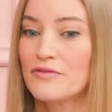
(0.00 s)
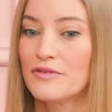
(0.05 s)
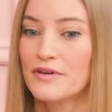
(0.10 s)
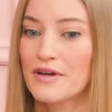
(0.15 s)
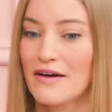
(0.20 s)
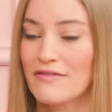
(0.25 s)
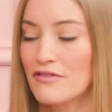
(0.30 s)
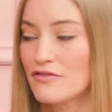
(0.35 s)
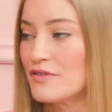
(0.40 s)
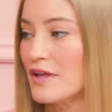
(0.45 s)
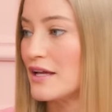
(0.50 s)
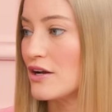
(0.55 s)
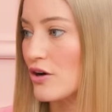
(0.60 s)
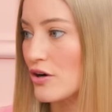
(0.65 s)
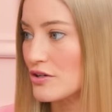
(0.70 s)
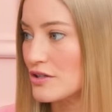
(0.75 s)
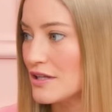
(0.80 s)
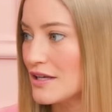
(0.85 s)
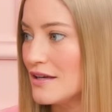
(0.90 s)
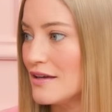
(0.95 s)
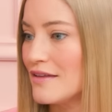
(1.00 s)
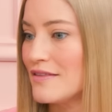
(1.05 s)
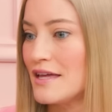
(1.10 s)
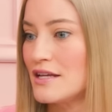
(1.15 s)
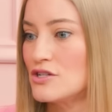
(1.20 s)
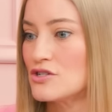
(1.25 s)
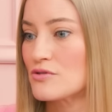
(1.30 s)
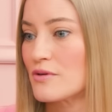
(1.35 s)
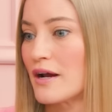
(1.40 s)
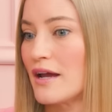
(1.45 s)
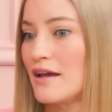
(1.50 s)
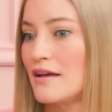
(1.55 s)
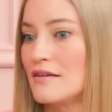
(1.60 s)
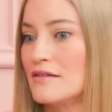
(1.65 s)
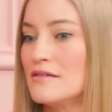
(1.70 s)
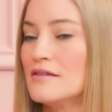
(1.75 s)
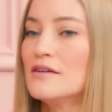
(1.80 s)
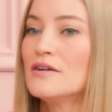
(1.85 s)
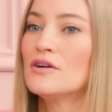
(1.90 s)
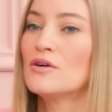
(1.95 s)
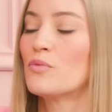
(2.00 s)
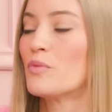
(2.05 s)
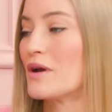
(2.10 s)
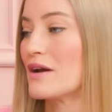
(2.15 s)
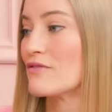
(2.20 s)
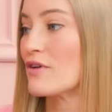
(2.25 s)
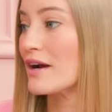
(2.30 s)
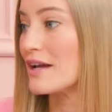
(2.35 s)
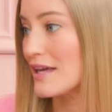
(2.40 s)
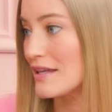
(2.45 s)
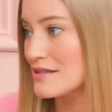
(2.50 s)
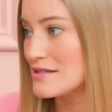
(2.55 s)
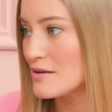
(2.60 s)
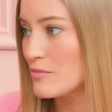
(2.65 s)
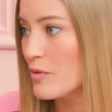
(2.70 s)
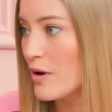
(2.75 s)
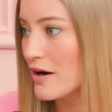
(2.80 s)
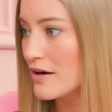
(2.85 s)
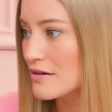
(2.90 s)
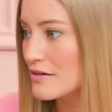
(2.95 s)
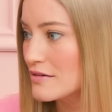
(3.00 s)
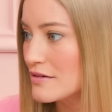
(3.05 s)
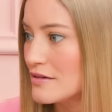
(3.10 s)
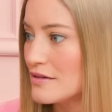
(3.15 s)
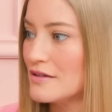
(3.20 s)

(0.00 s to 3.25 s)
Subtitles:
have a flight early and then train whenever I get somewhere.